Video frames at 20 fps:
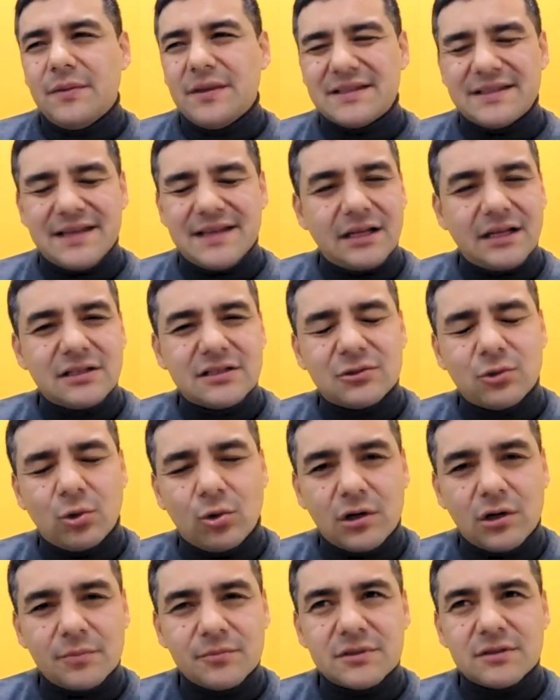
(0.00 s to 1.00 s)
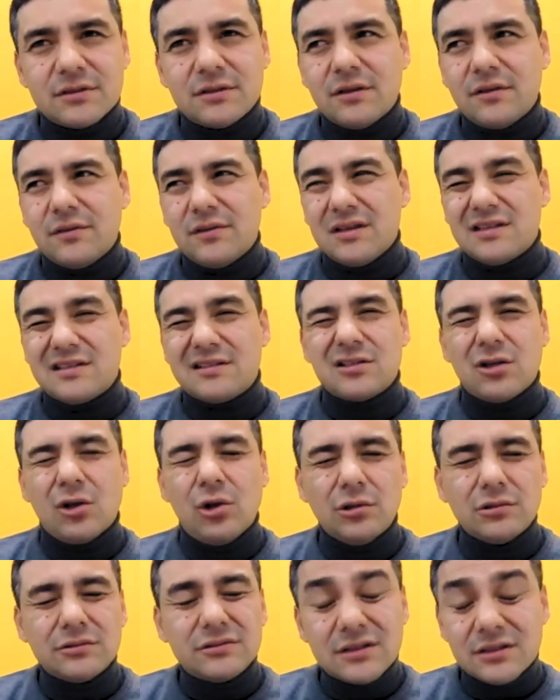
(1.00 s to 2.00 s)
the sandstorms, the
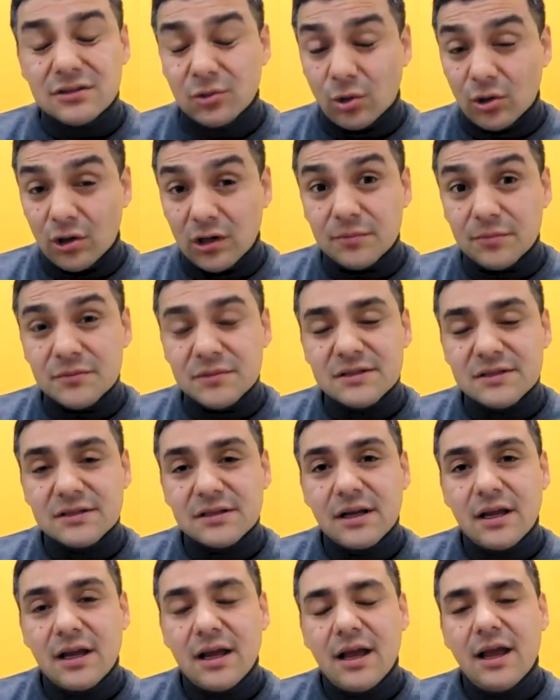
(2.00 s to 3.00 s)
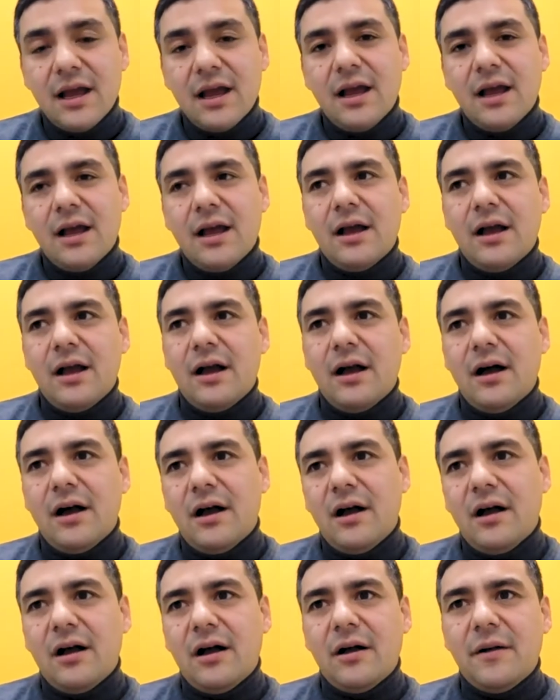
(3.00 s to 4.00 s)
salt storms,
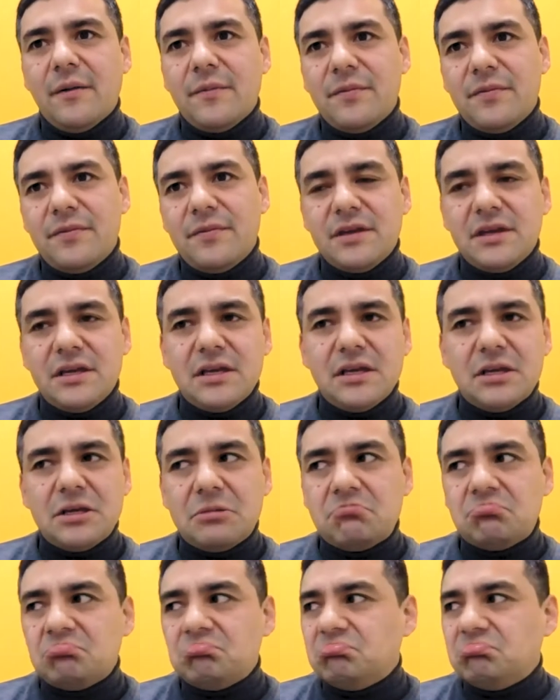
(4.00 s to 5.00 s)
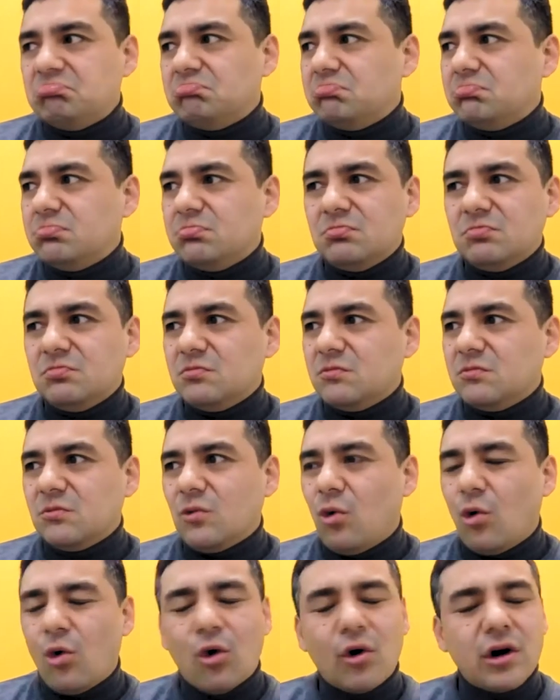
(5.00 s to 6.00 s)
the
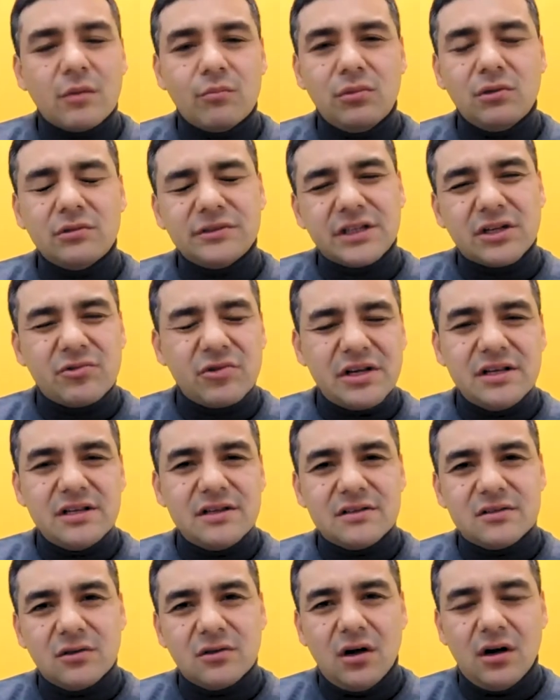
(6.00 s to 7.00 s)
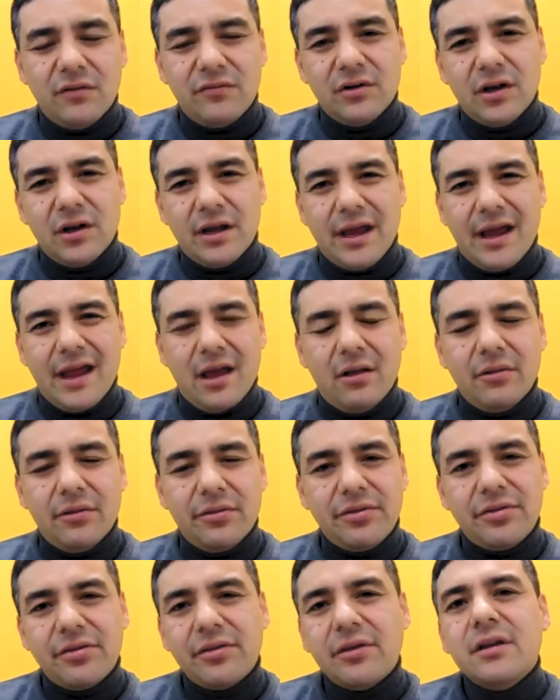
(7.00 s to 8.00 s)
horrible decrease of
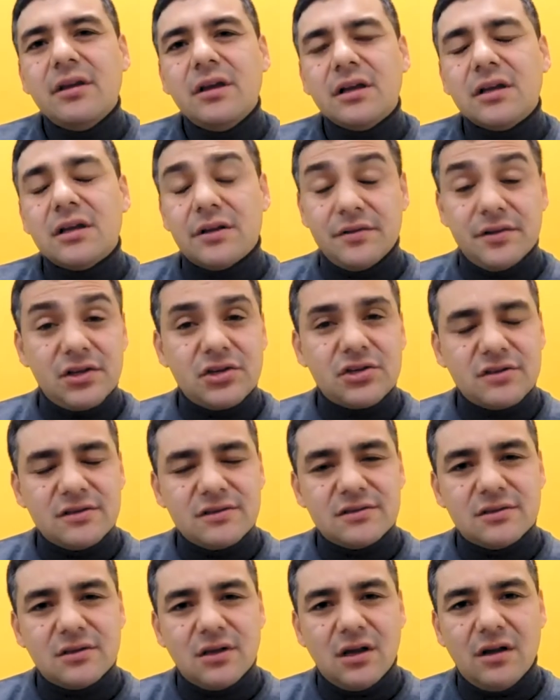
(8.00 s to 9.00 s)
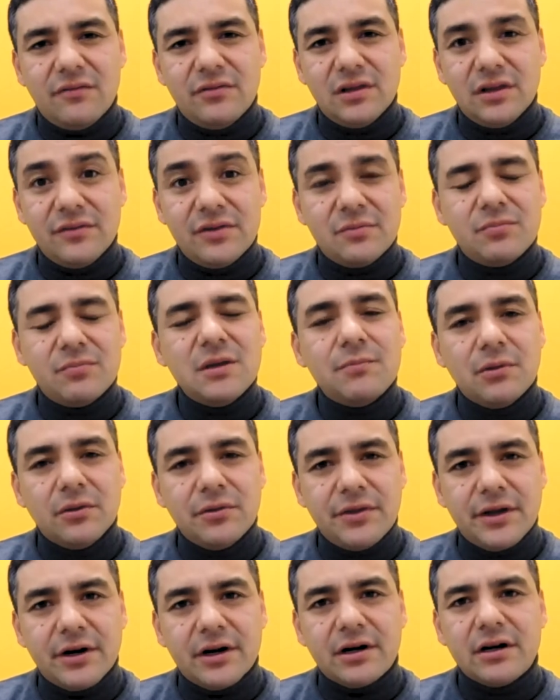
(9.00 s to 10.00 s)
health conditions of living people
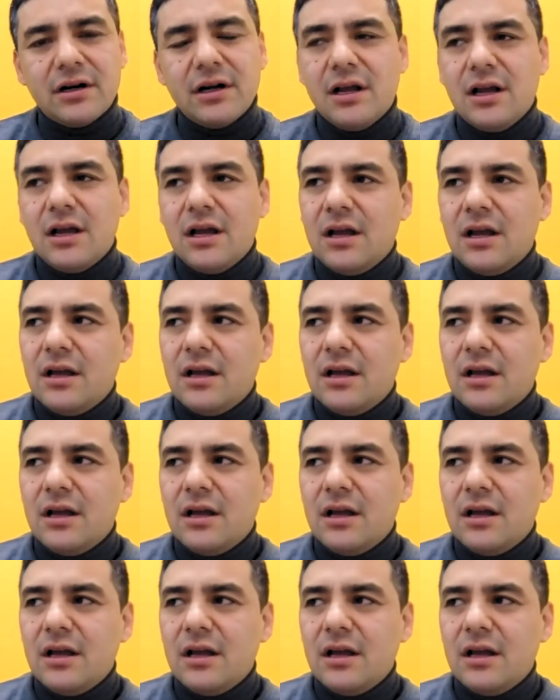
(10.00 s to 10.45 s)
there.